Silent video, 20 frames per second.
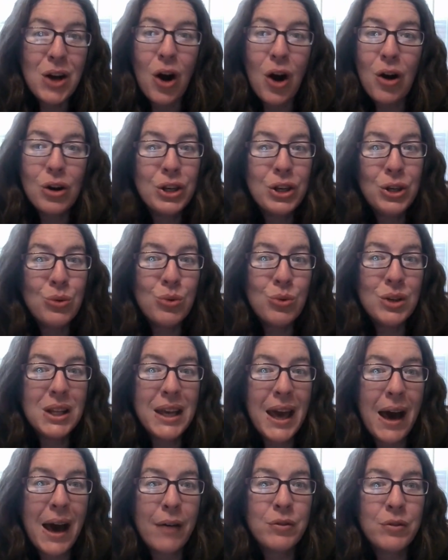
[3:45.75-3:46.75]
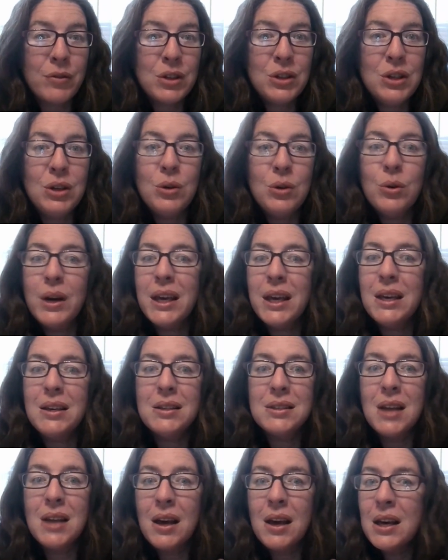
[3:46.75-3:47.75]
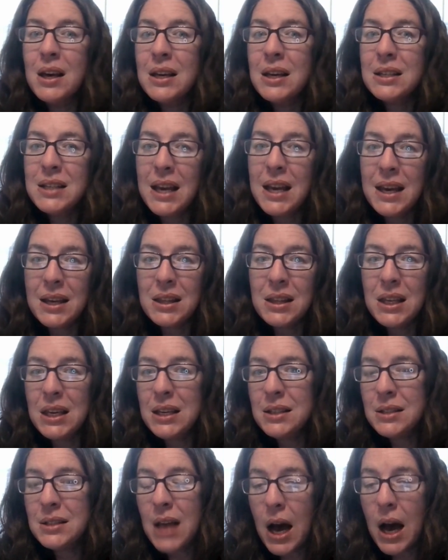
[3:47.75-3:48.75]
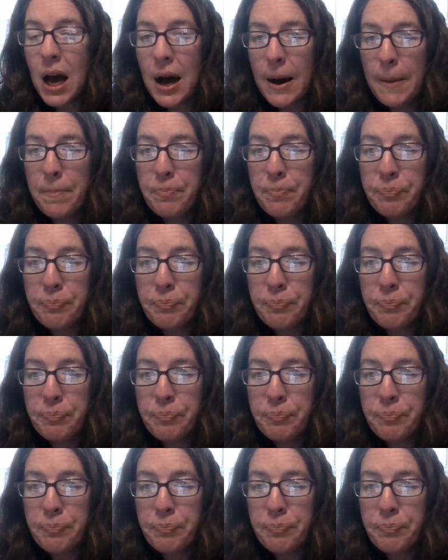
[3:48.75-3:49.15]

all you really have to do is take these are